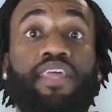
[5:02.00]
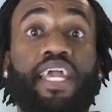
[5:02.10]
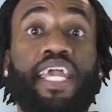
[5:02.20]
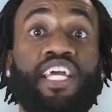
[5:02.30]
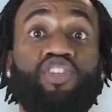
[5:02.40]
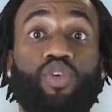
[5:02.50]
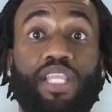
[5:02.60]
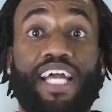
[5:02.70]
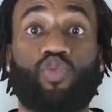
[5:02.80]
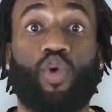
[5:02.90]
The
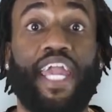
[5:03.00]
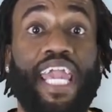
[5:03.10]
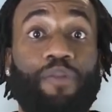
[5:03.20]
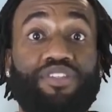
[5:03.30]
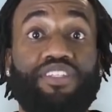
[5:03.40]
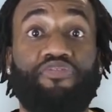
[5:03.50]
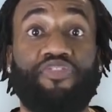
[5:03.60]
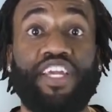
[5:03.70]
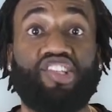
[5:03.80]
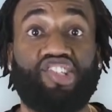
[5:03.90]
Israelites were able to
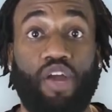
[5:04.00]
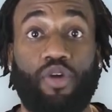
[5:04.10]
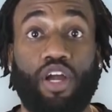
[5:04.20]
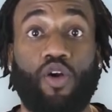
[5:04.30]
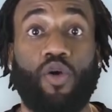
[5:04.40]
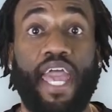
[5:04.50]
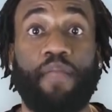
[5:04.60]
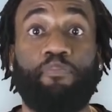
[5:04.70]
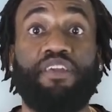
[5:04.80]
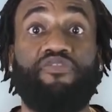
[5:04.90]
defeat Jericho
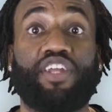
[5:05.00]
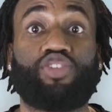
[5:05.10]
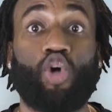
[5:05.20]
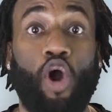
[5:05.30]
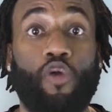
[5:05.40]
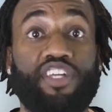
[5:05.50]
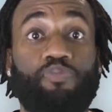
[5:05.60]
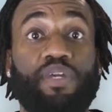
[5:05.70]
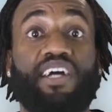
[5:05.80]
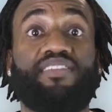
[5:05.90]
and be victorious
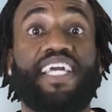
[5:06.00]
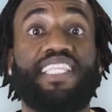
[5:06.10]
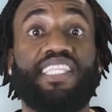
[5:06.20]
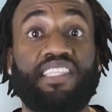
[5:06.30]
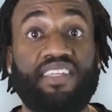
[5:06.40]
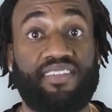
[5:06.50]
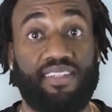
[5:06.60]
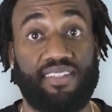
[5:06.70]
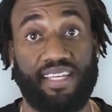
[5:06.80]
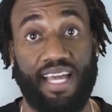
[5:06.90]
because they
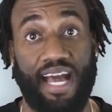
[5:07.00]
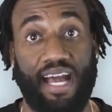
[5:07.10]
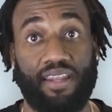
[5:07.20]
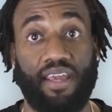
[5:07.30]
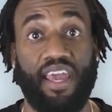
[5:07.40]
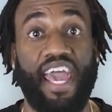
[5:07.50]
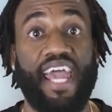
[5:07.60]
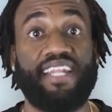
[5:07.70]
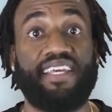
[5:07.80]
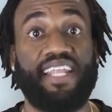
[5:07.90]
listened to God
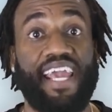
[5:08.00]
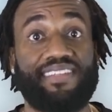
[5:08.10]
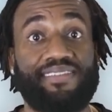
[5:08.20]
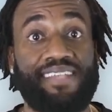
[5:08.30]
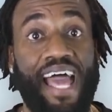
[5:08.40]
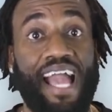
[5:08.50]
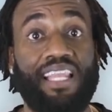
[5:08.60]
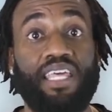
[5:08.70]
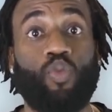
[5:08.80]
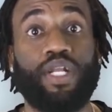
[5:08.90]
and did
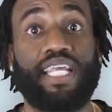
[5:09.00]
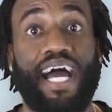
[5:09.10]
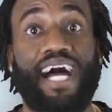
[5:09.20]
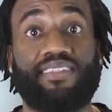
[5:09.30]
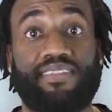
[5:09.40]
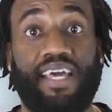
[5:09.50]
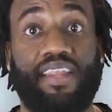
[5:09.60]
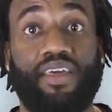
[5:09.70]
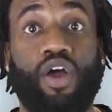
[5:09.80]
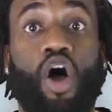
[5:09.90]
exactly what God
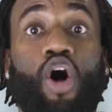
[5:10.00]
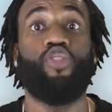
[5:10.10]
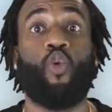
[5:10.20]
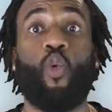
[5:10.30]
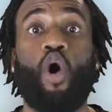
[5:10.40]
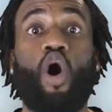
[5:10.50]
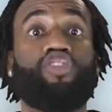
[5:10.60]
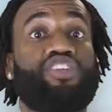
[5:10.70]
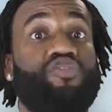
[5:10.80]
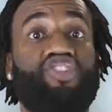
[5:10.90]
said. The
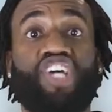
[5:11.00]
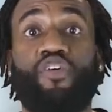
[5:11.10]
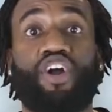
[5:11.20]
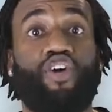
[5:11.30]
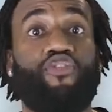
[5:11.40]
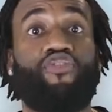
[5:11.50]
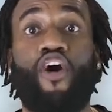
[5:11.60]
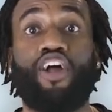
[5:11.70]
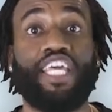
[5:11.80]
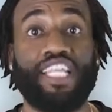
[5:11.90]
walls of Jericho
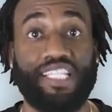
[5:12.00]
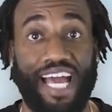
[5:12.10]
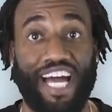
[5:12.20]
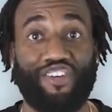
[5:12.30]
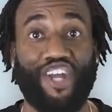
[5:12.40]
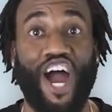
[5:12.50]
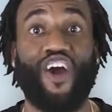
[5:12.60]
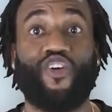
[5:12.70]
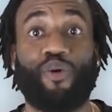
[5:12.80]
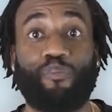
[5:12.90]
falling down
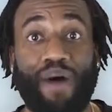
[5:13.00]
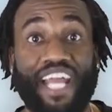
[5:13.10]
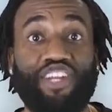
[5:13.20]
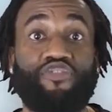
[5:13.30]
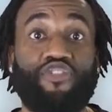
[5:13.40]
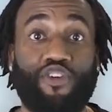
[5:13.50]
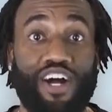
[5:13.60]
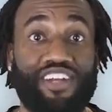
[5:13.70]
are a reminder for